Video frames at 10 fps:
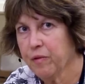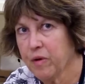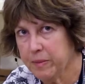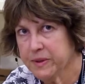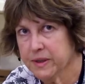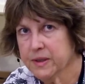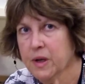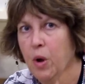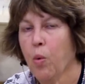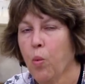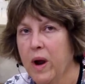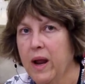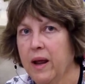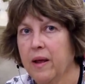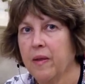of crypsis,
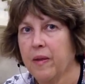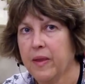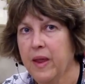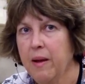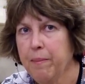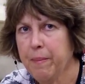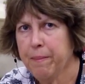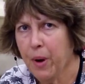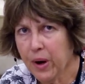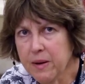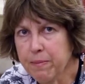where their body